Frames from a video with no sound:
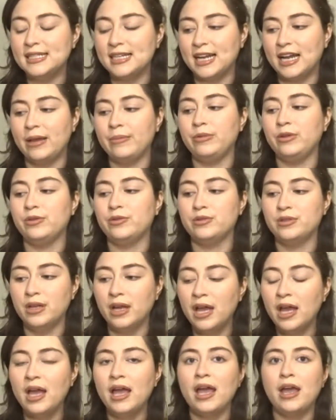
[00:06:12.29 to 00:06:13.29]
time
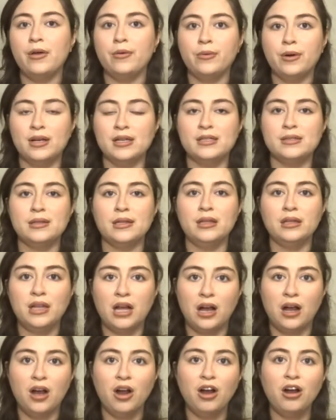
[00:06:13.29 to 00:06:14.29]
it was a
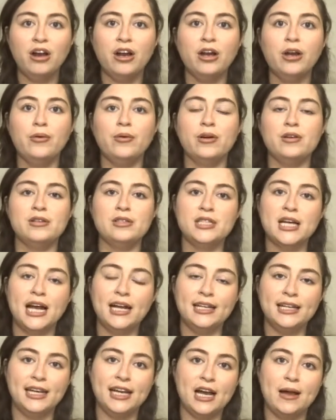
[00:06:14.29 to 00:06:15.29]
lot harder where it's
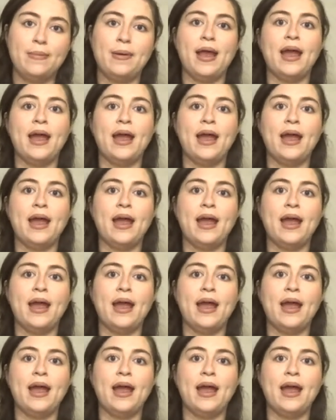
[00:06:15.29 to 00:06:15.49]
tightening up,